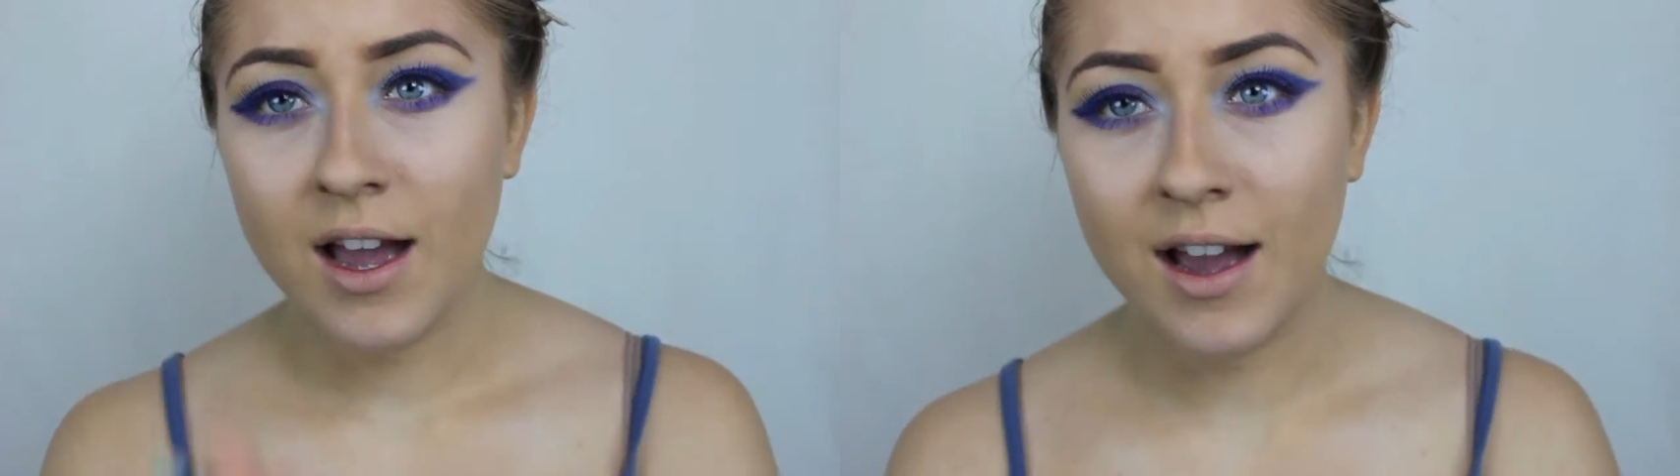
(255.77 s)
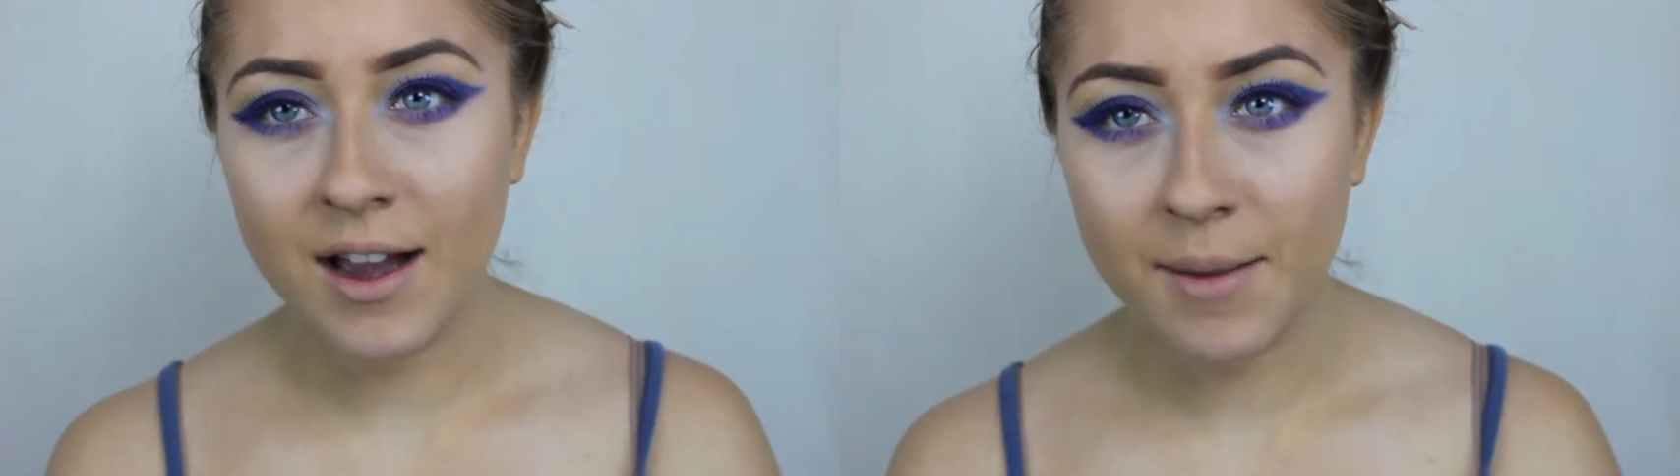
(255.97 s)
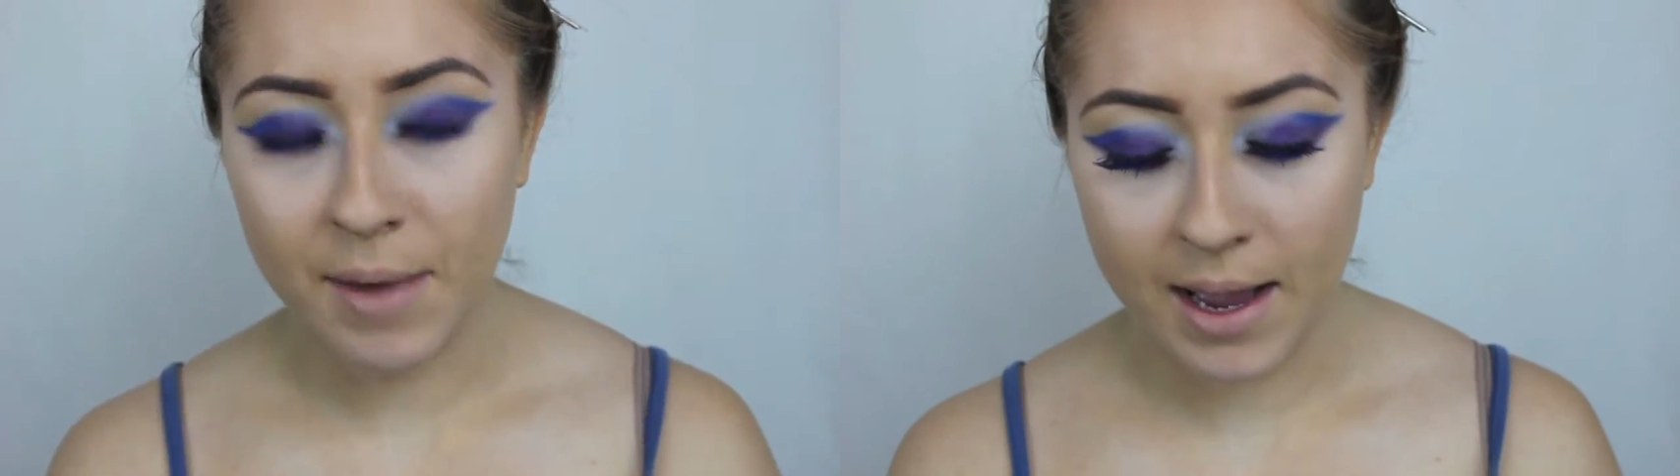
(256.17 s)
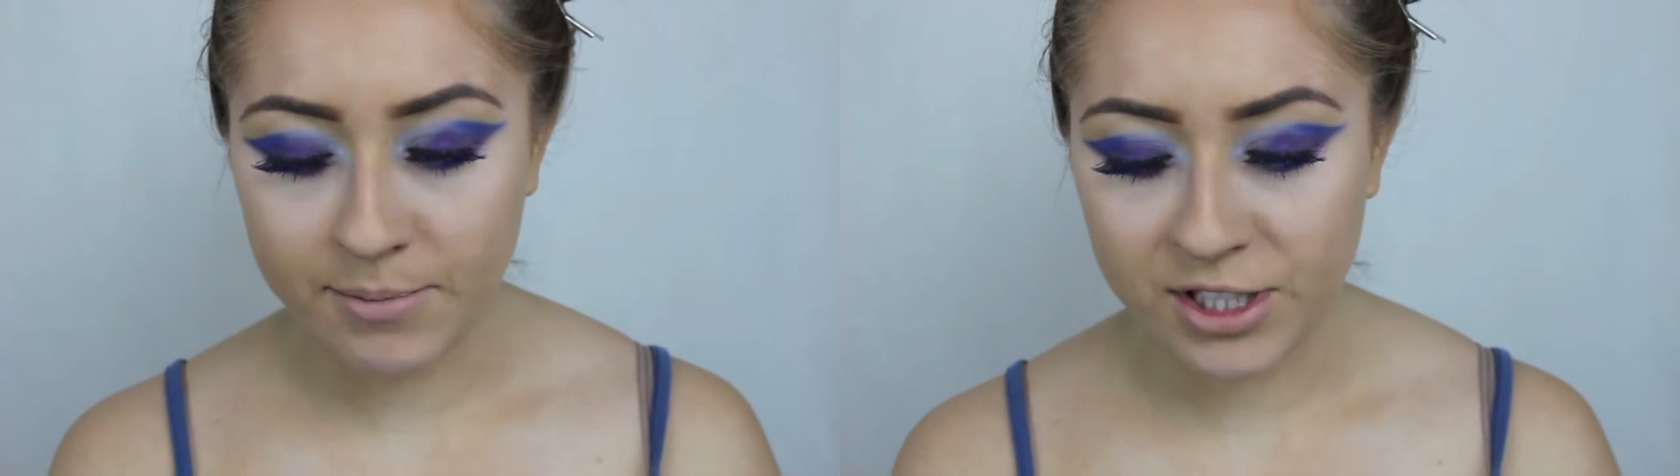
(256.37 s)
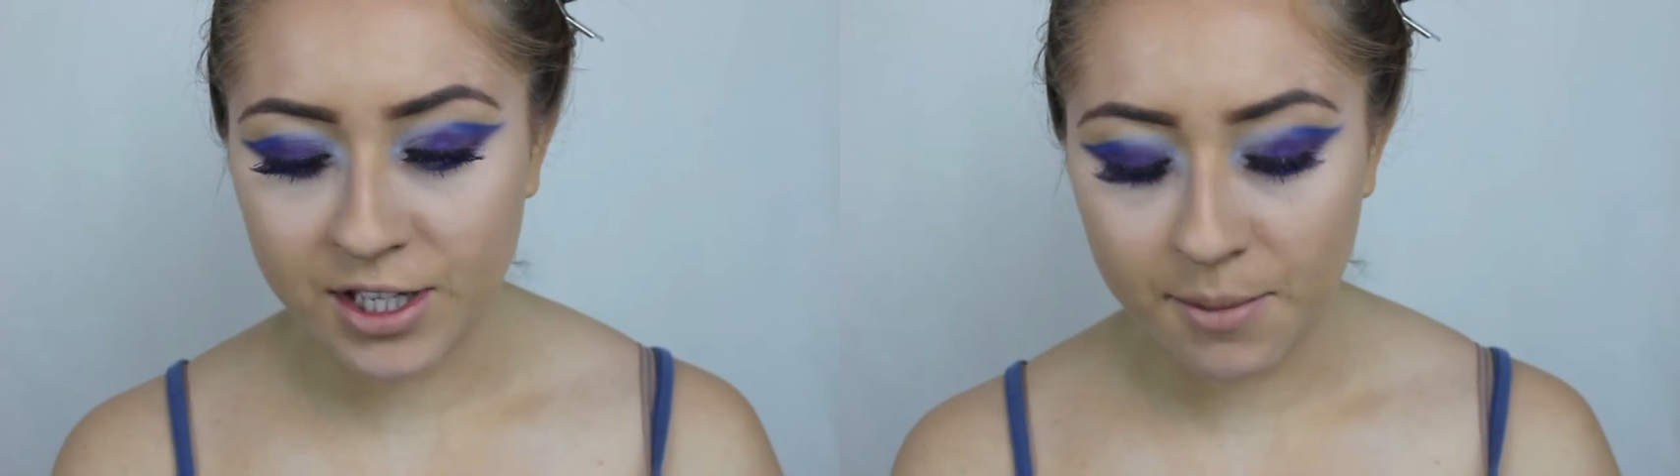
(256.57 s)

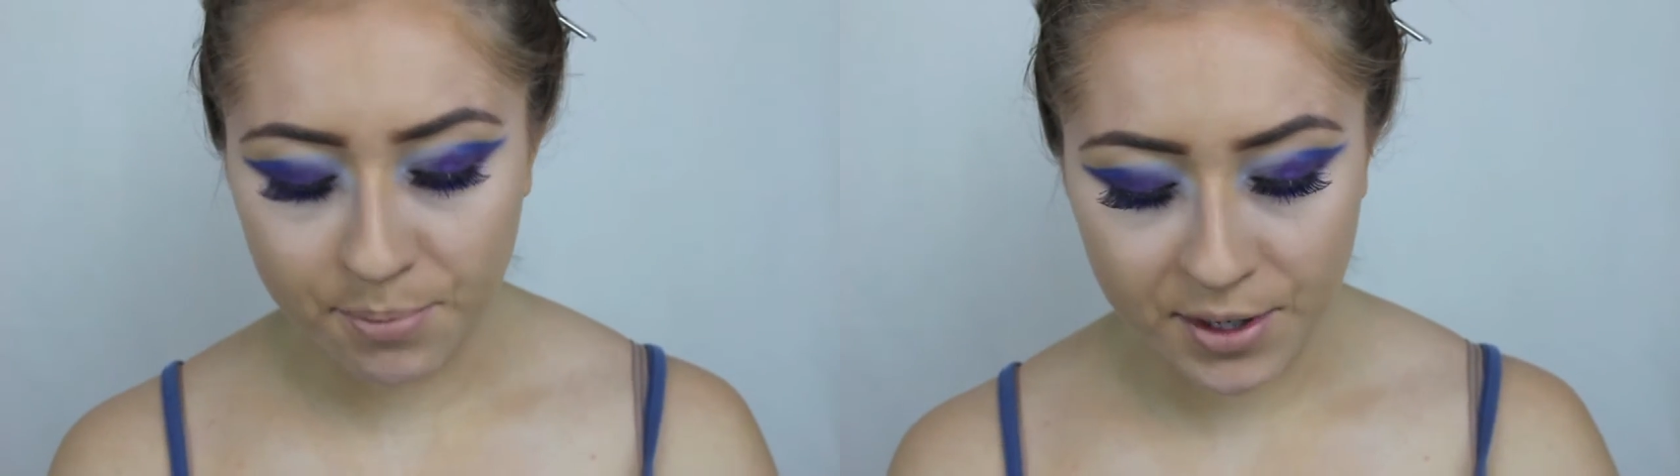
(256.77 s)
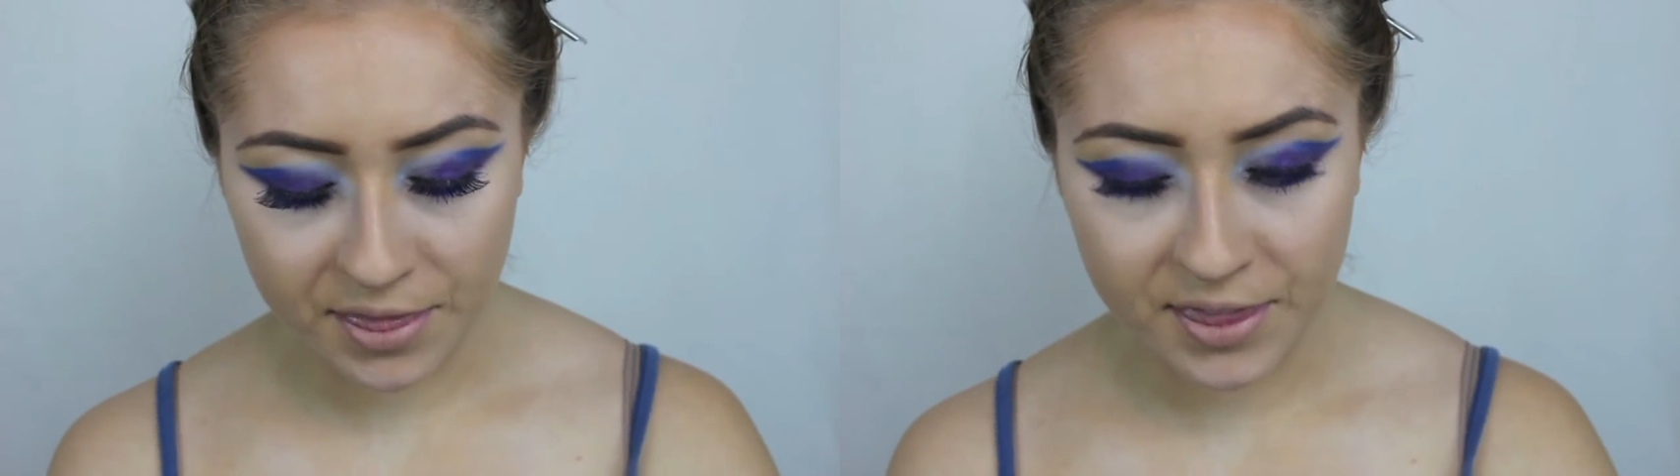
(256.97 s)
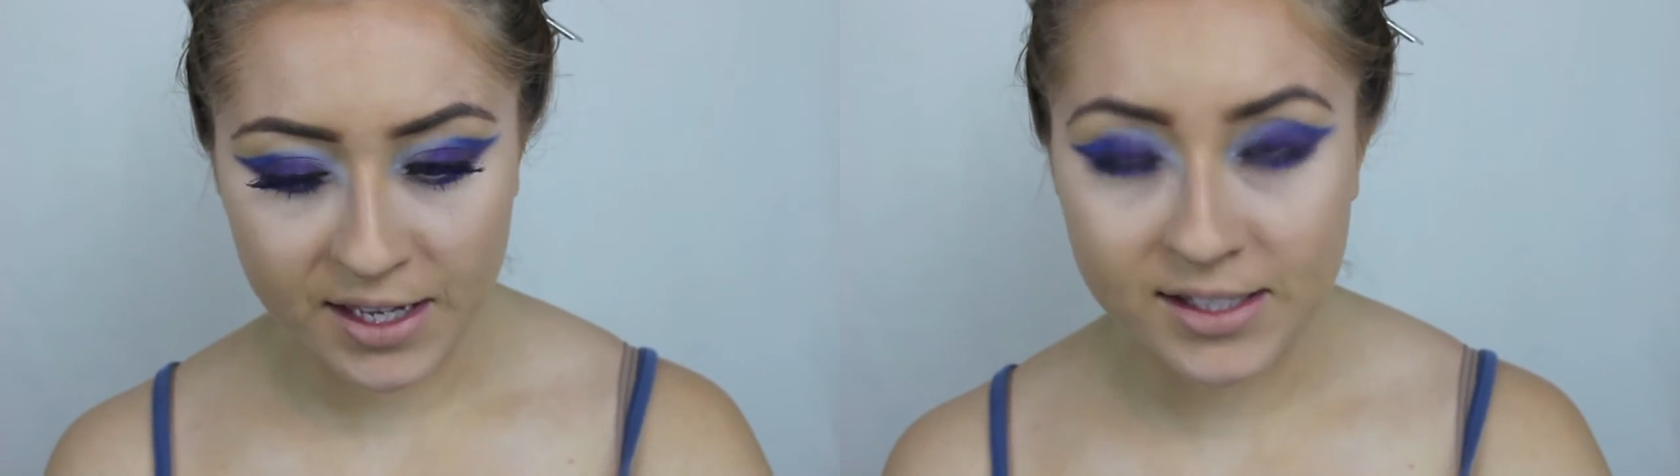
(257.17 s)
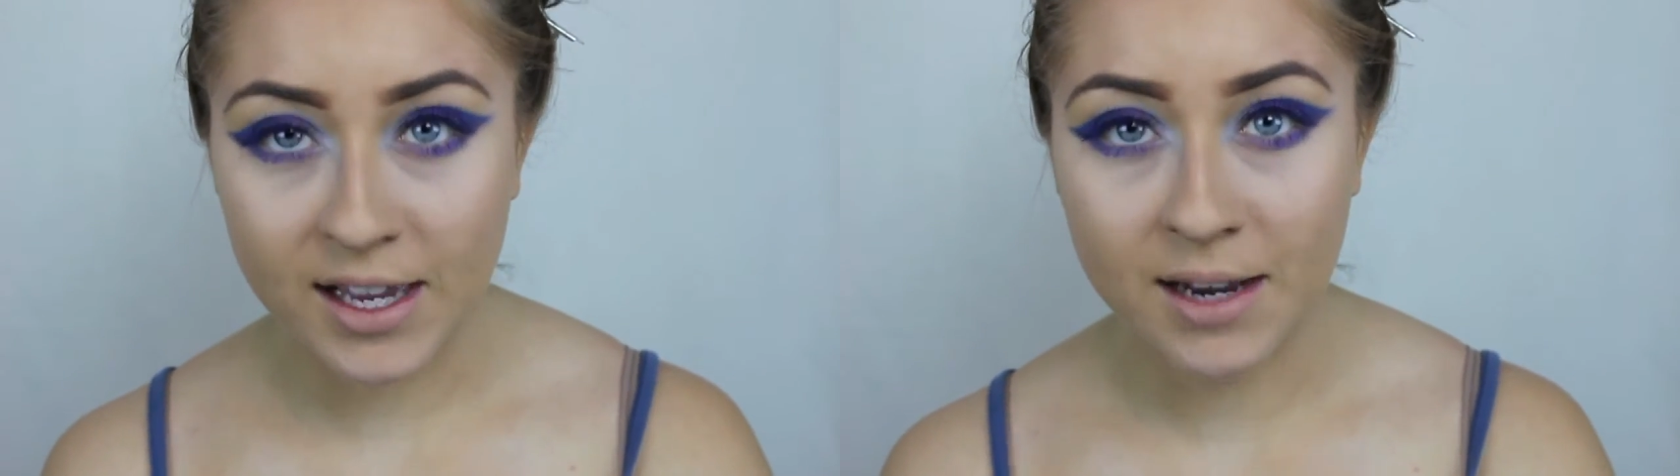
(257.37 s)
I'm just going to put this